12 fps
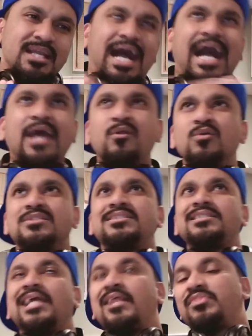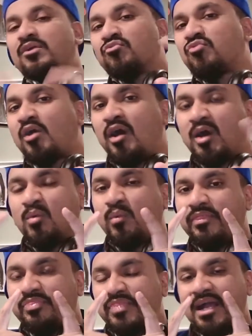I don't see anything wrong
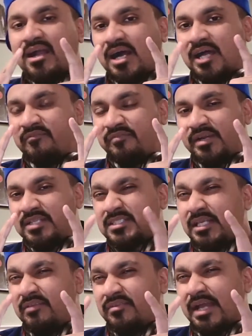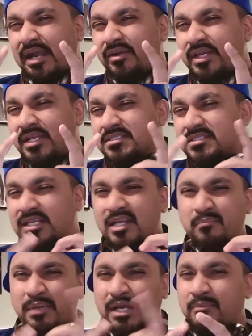with that confidence and even arrogance in
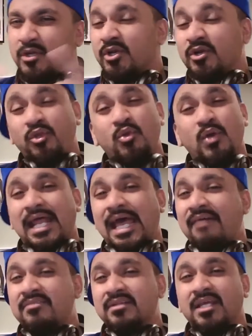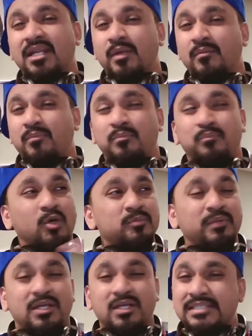hip hop. You gotta have a little bit of both
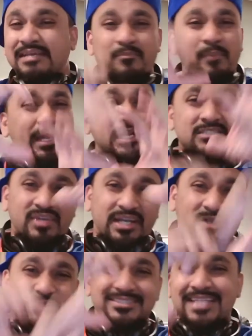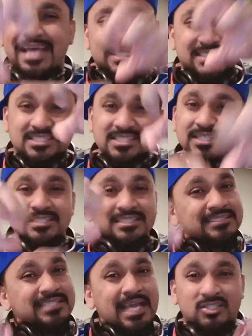because everybody's ready to snatch you,
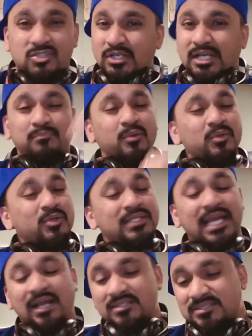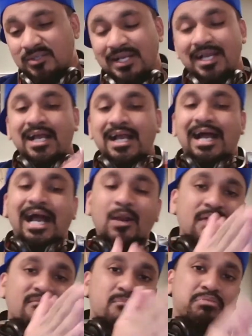snatch you, try to pull you down. So I don't
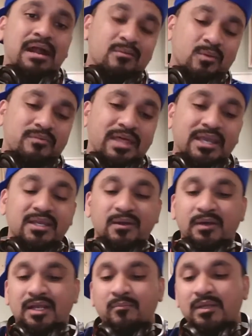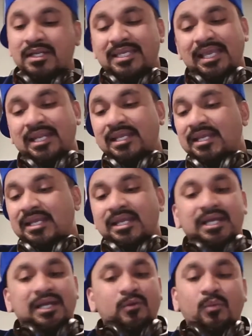have a problem with that. You know what I mean? Again,
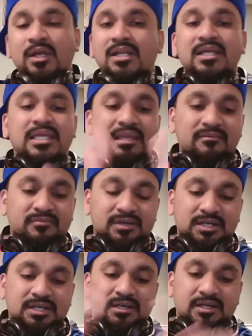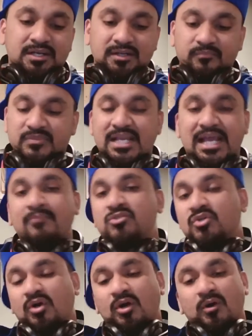we're gonna give uh, uh, time
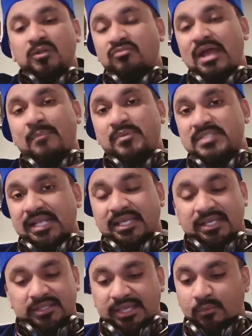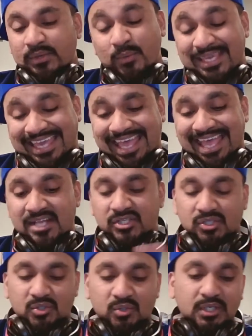to all the rappers that I, that we, we can
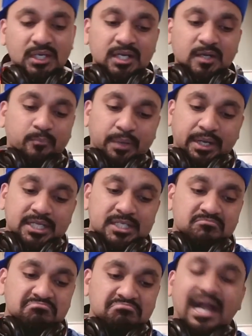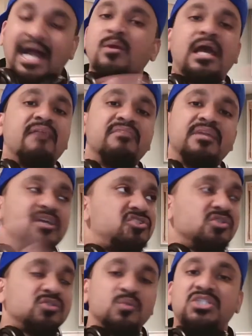do, but I don't have any
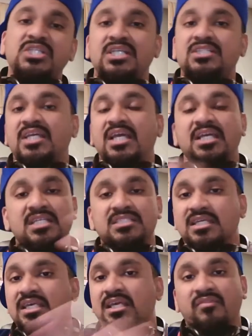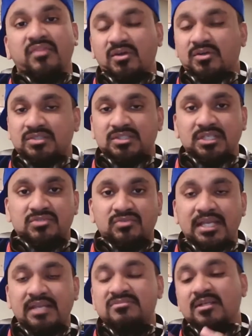issues with Genie saying he's the king of the Northeast,
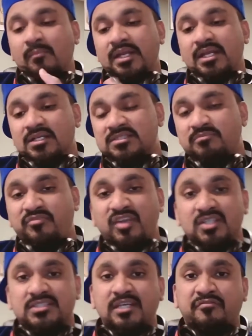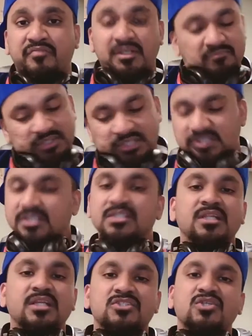right? If somebody else feels different,
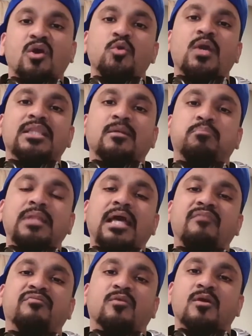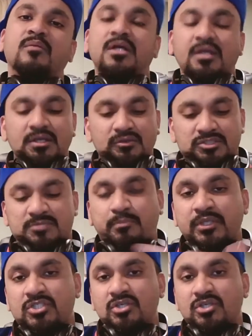let's go. You got the platform. Spit